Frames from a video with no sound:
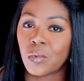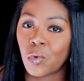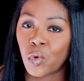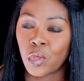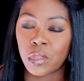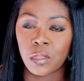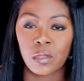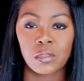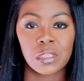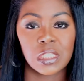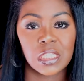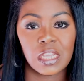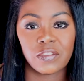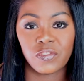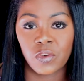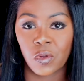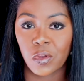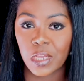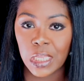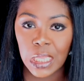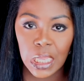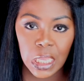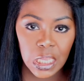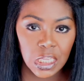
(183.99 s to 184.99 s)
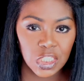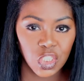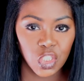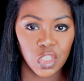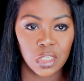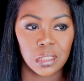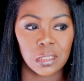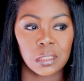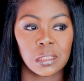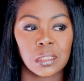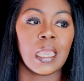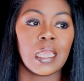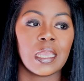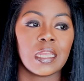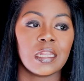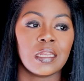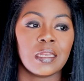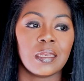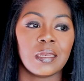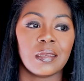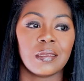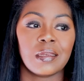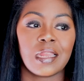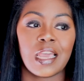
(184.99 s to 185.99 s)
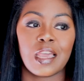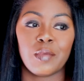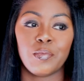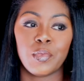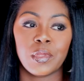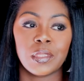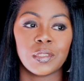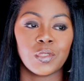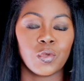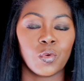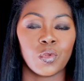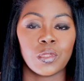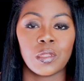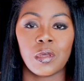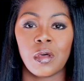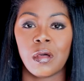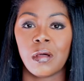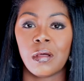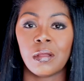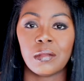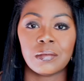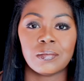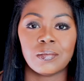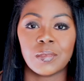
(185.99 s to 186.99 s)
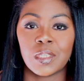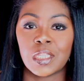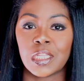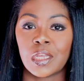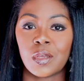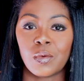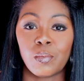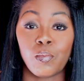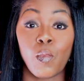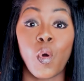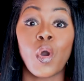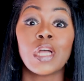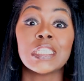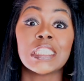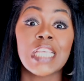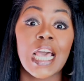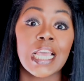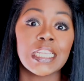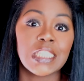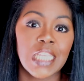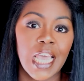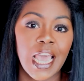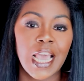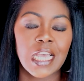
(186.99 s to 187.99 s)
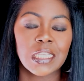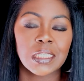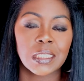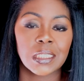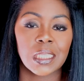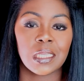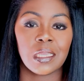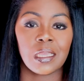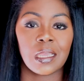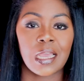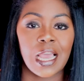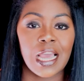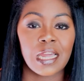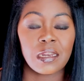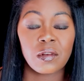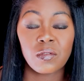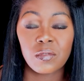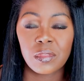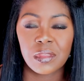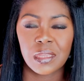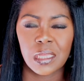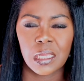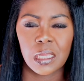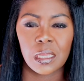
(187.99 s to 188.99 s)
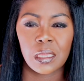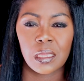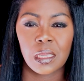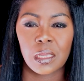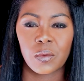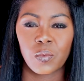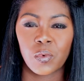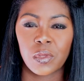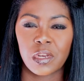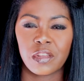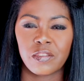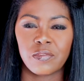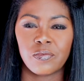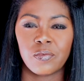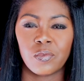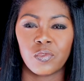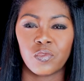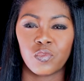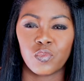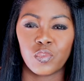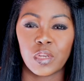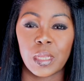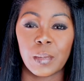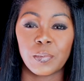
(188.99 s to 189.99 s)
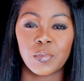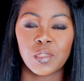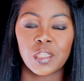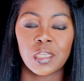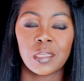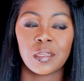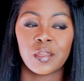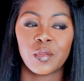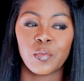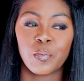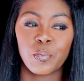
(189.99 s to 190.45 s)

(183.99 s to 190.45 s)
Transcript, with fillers: on those several occasions and not been doing all, you know, multitasking, I don't think it would have ripped.